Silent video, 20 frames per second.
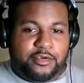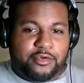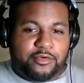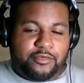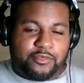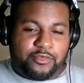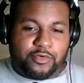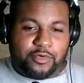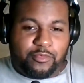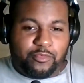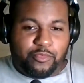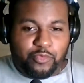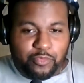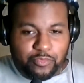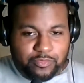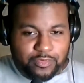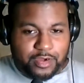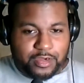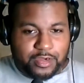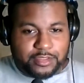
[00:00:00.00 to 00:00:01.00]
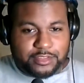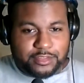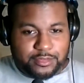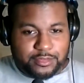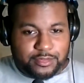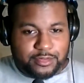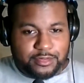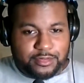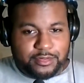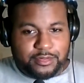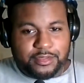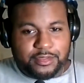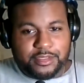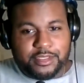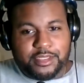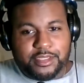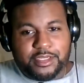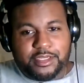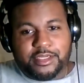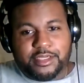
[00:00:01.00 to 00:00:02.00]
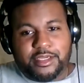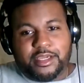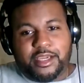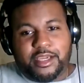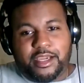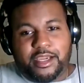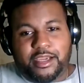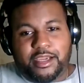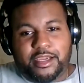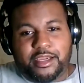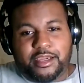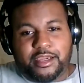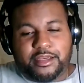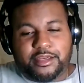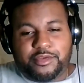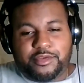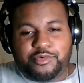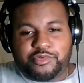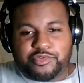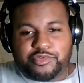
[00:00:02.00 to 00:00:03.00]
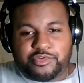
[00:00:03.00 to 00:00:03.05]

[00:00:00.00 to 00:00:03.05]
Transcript: from Rube Foster, and he was